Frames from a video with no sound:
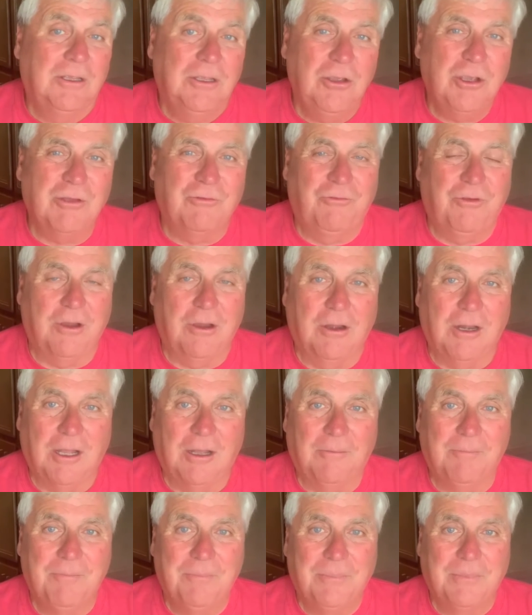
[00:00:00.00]
You can figure it
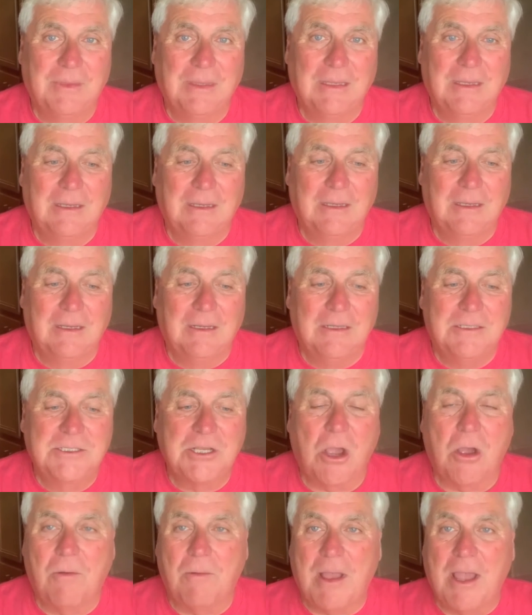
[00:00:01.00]
out.
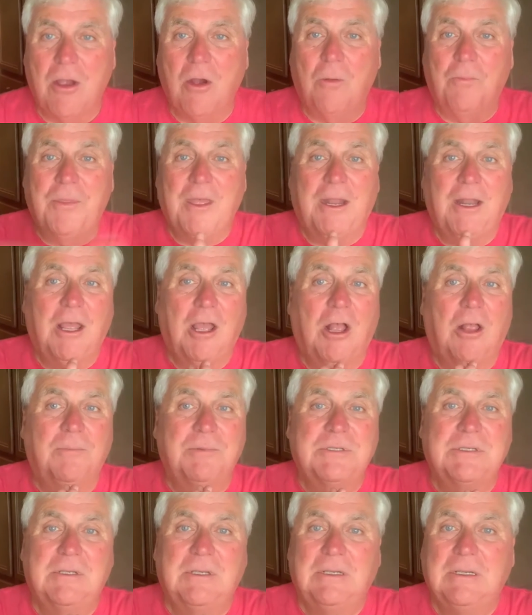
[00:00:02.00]
So I hope that
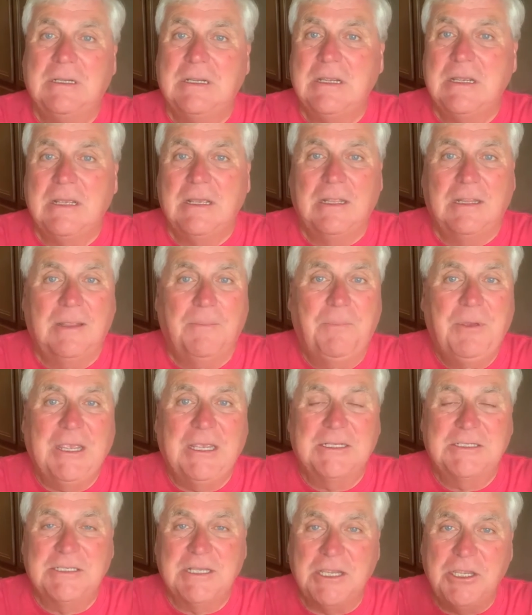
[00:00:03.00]
helps. The
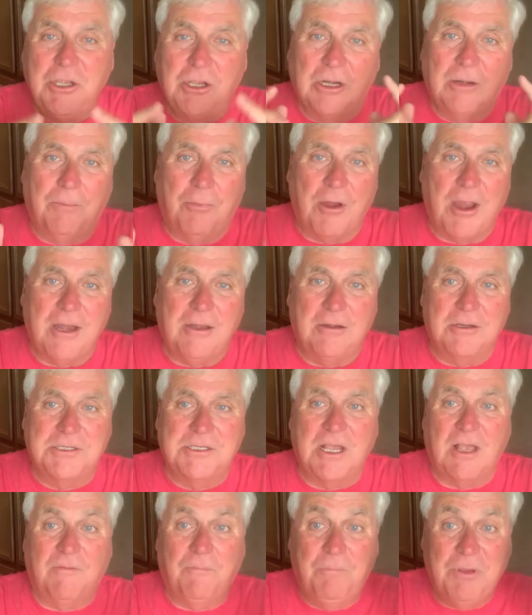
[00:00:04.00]
biggest thing, you're gonna brand
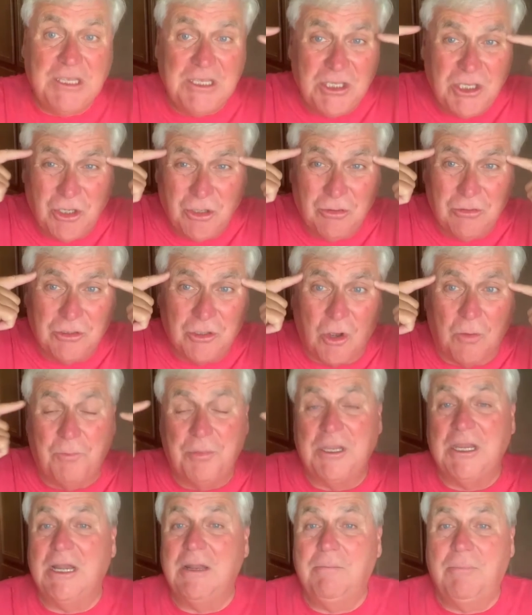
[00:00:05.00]
yourself, be you, don't
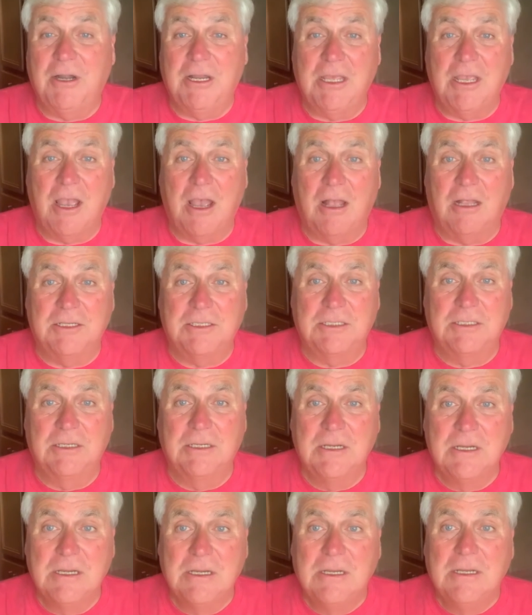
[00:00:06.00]
be anybody else.
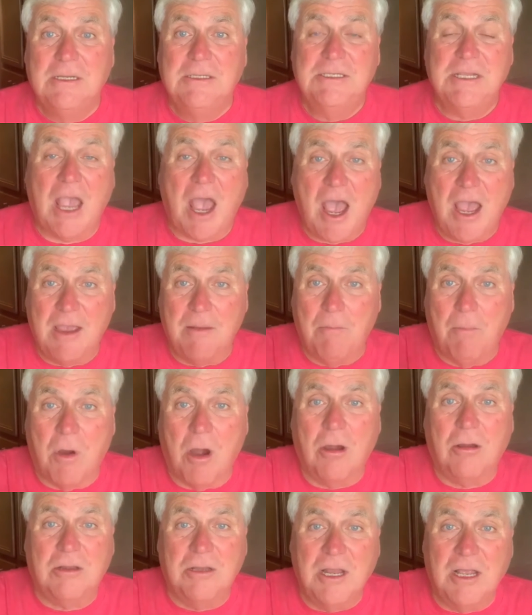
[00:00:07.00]
See, I am
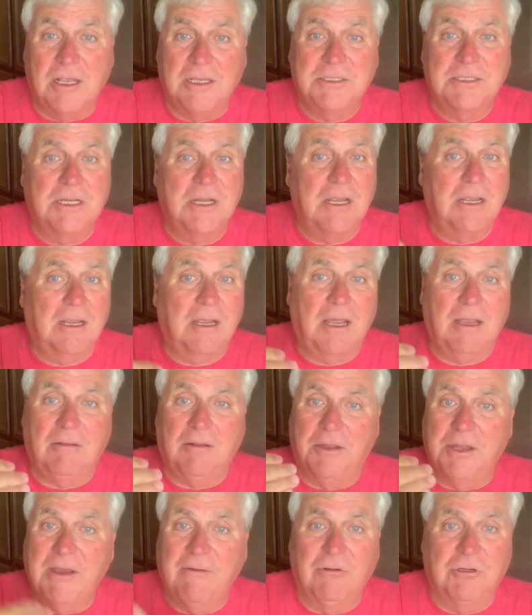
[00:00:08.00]
Mark Nelson.
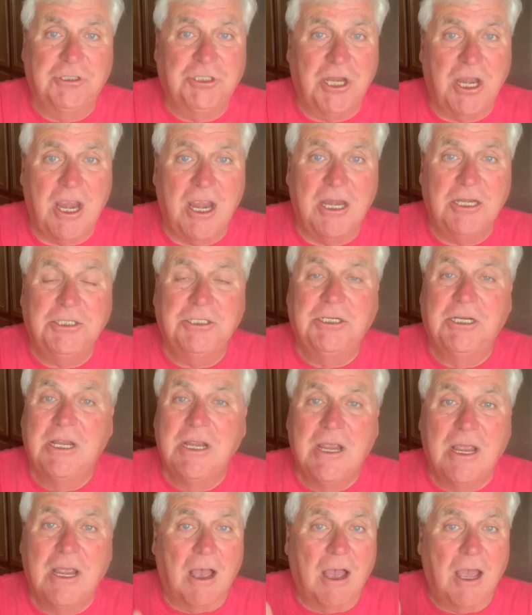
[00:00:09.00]
I'll never change.
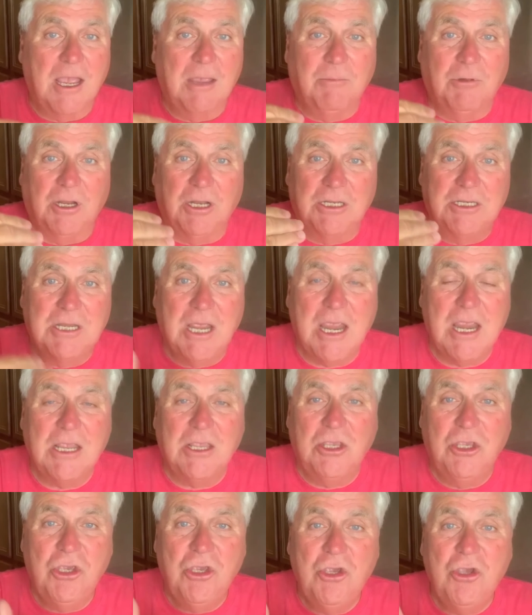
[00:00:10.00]
I'm going to
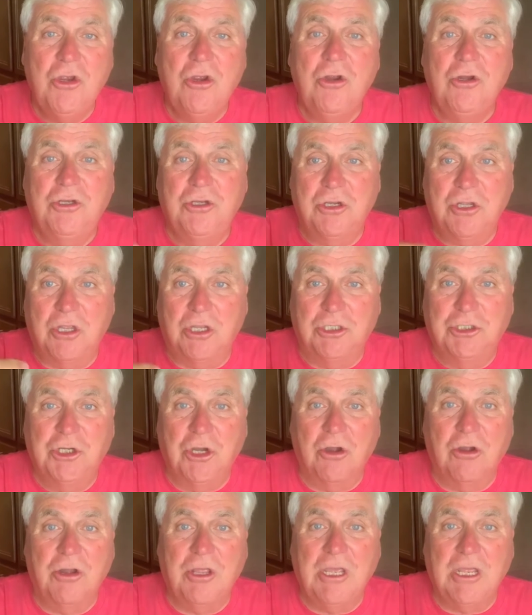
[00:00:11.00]
take you to the
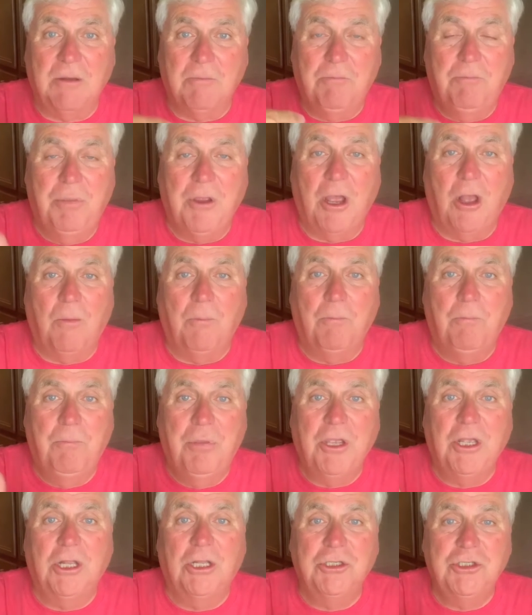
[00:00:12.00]
journey and help
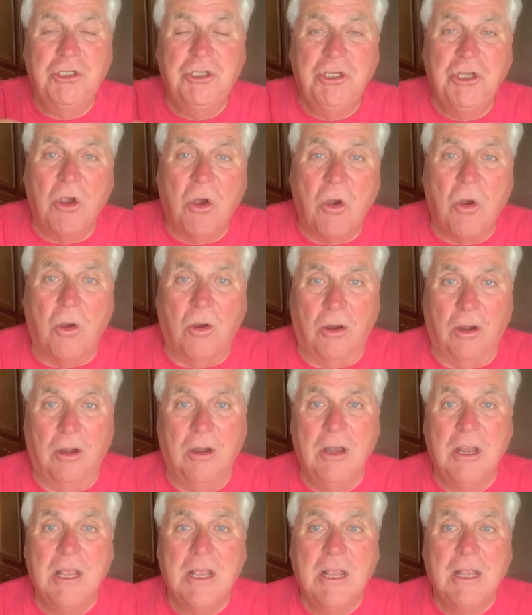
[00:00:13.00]
build
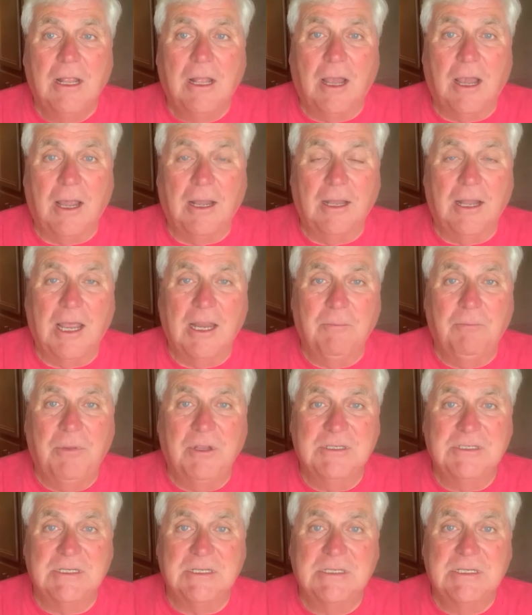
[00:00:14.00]
your online
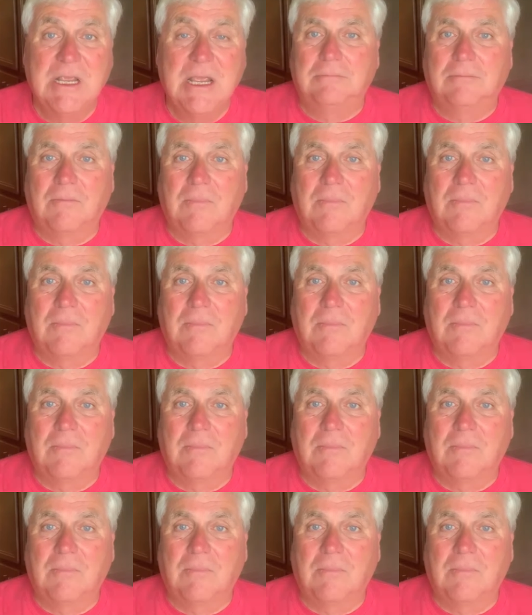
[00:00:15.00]
business.